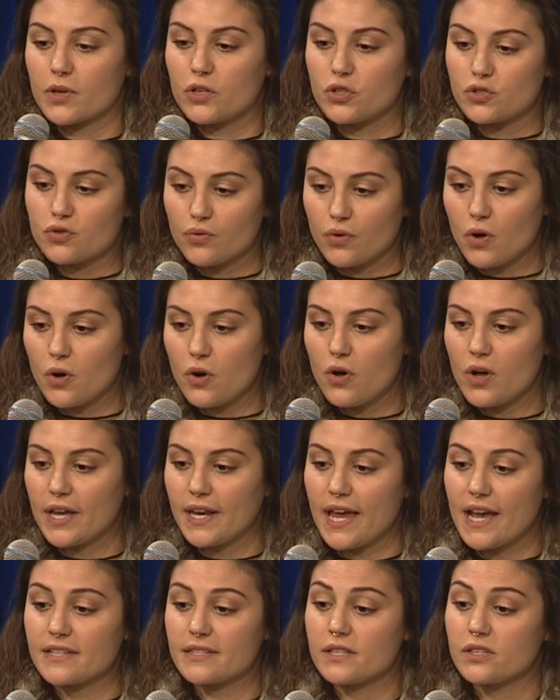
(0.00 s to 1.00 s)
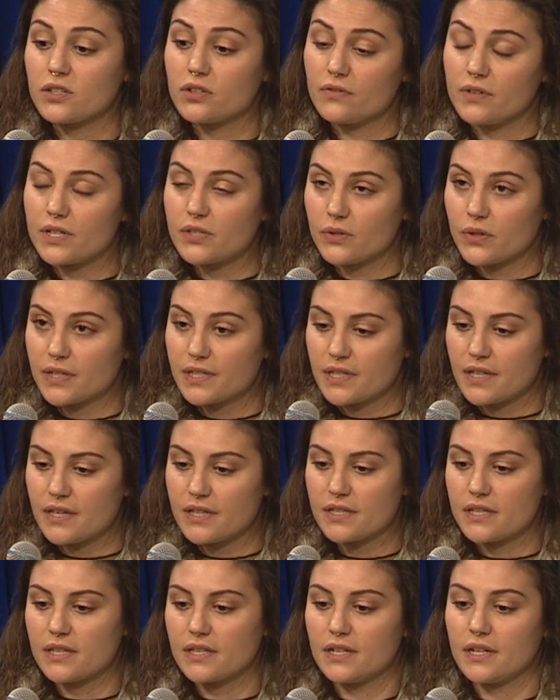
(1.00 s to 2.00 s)
control and access to
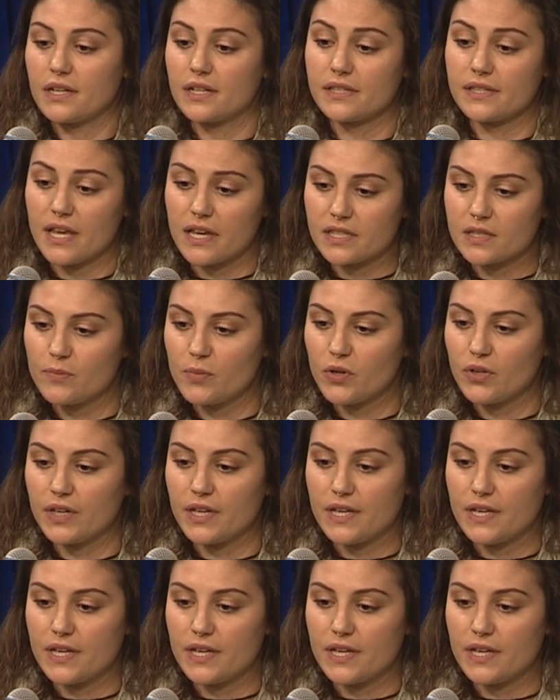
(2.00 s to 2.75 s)
resources in an accessible,